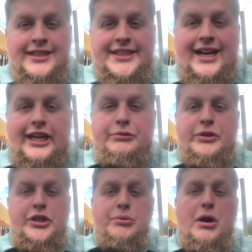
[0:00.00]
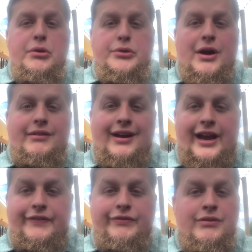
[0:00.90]
See, guys, when you go throughout
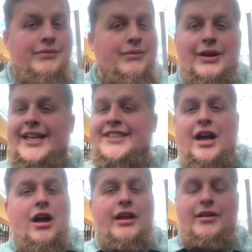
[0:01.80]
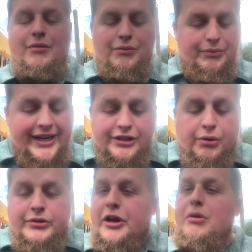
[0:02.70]
life, it's not, we
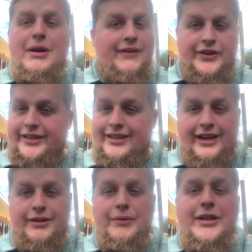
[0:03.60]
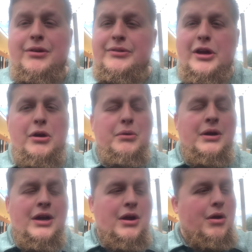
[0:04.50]
don't know everything. We don't know
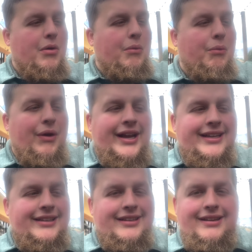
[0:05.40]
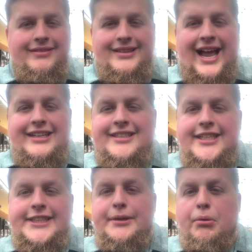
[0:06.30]
what that
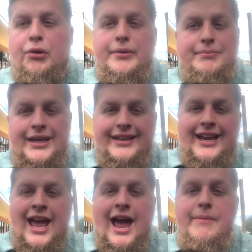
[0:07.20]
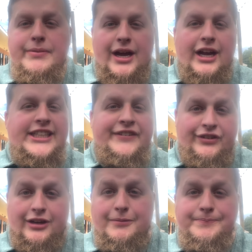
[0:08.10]
disappointment kept us
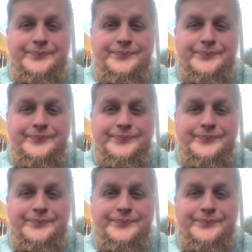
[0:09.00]
from.